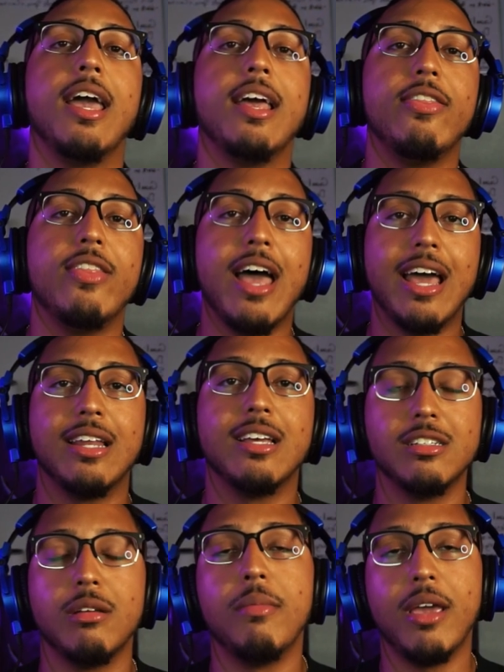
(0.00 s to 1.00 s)
And that
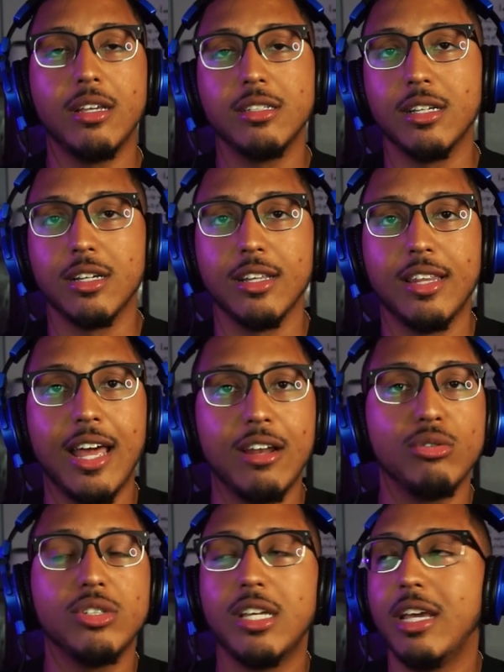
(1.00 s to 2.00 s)
is amazing.
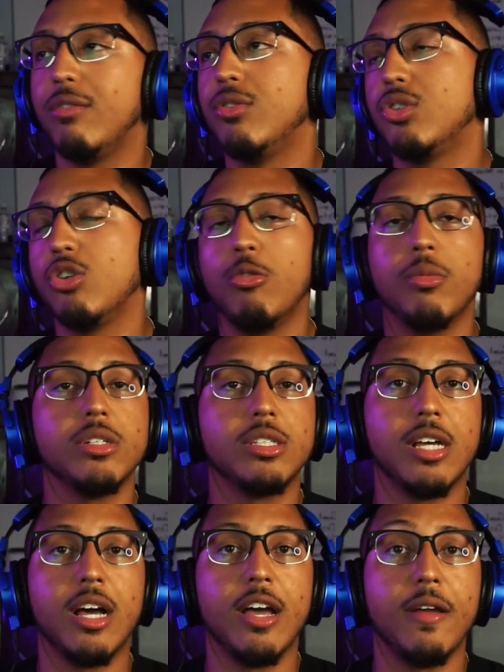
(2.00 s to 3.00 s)
That'll save so
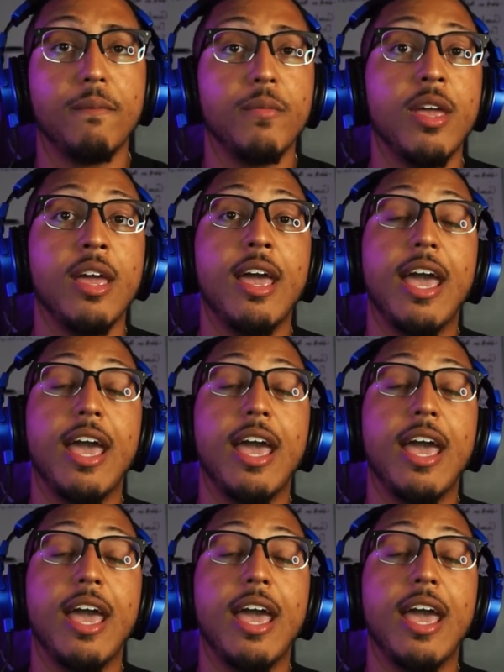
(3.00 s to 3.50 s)
much time.